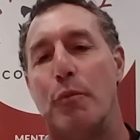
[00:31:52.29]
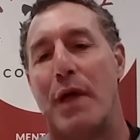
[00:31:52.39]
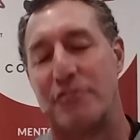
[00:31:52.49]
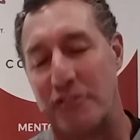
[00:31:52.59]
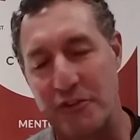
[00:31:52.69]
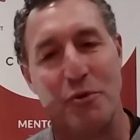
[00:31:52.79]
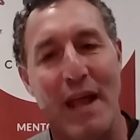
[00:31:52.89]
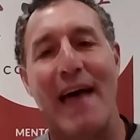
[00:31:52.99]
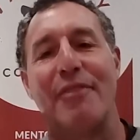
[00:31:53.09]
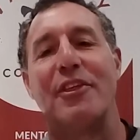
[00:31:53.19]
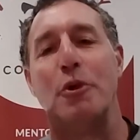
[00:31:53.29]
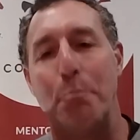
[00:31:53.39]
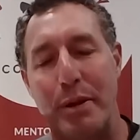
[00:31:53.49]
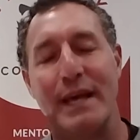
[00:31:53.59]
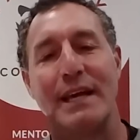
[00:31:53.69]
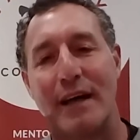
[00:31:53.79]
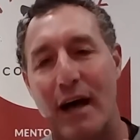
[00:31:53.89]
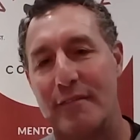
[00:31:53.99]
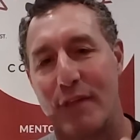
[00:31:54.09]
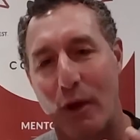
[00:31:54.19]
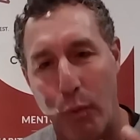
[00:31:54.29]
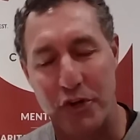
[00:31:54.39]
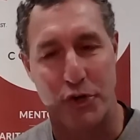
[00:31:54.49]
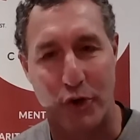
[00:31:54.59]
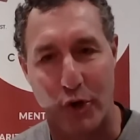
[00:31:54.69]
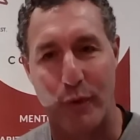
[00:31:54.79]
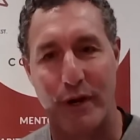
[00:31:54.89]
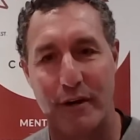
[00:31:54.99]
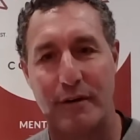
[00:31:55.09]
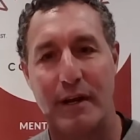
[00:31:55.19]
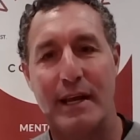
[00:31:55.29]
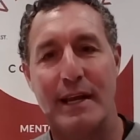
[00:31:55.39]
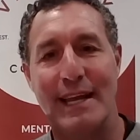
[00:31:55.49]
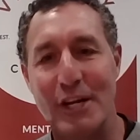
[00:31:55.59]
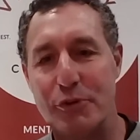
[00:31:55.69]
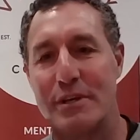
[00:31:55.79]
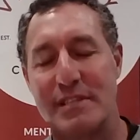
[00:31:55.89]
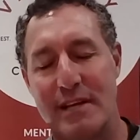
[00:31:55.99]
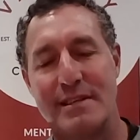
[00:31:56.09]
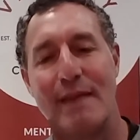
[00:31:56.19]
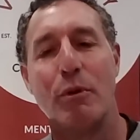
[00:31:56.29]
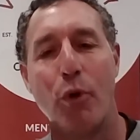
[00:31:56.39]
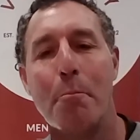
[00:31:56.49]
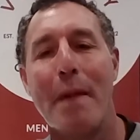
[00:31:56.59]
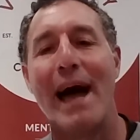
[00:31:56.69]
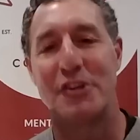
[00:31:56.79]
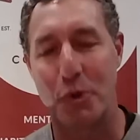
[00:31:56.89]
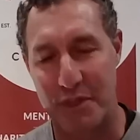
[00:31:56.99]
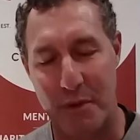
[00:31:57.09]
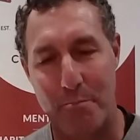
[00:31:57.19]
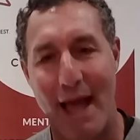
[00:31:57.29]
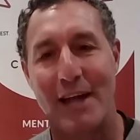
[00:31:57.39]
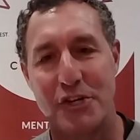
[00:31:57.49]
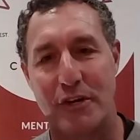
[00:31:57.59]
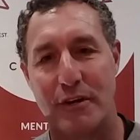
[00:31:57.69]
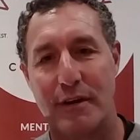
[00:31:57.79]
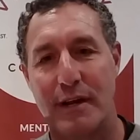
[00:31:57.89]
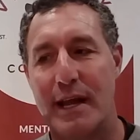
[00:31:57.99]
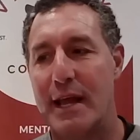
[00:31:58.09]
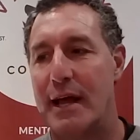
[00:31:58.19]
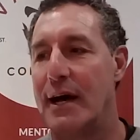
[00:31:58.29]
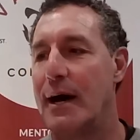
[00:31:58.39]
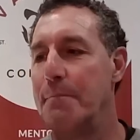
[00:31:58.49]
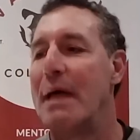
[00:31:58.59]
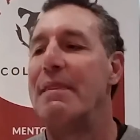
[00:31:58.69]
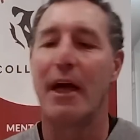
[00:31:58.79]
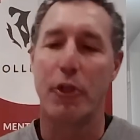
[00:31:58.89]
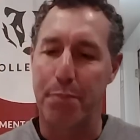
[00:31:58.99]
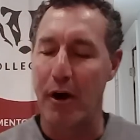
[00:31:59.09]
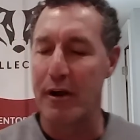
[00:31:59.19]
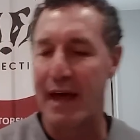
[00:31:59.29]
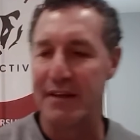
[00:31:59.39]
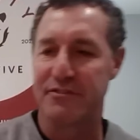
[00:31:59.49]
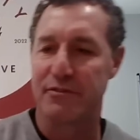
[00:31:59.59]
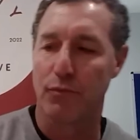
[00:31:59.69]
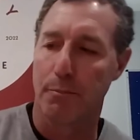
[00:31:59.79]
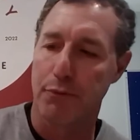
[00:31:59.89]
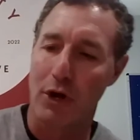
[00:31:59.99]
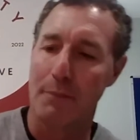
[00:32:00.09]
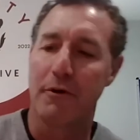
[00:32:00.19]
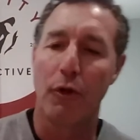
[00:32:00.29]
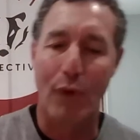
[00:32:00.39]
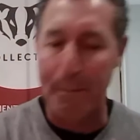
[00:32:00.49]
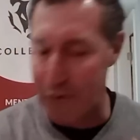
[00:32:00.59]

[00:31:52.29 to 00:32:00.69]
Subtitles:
as a student athlete, you pick kind of like what your career interest is, and we will match you with a Badger. And the other part of that is a program called Rep